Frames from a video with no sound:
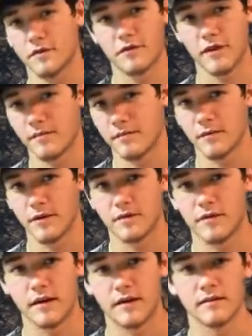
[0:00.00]
you can trap them
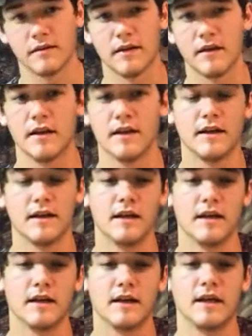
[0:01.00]
year round.
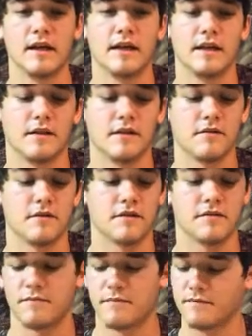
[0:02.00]
You know,
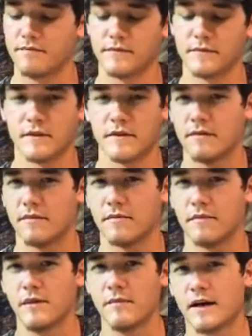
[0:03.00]
just
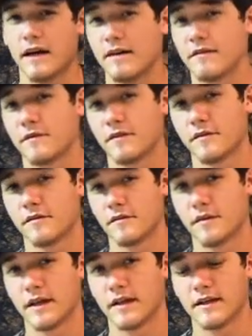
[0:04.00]
be mindful of
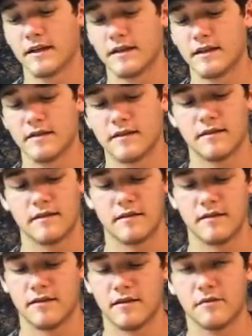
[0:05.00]
your regulations.
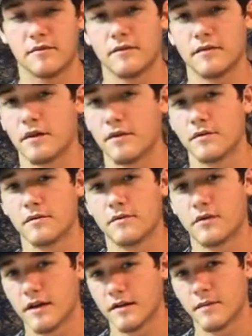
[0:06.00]
Don't go
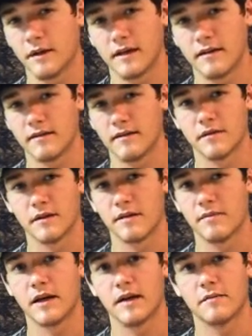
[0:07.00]
trespassing on
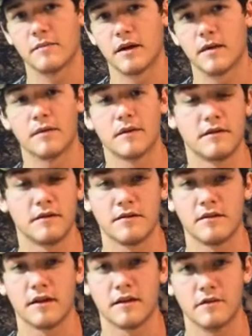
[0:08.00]
anybody's property
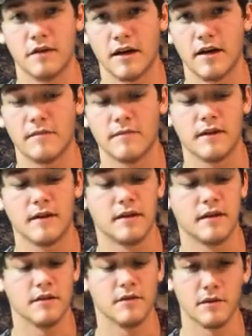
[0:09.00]
just trying to trap.
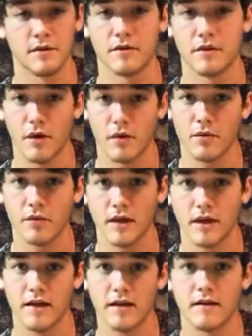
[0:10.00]
Do it on your own
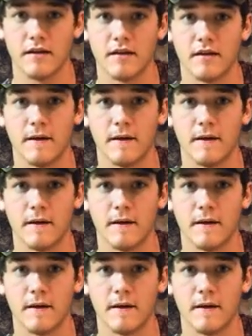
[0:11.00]
land,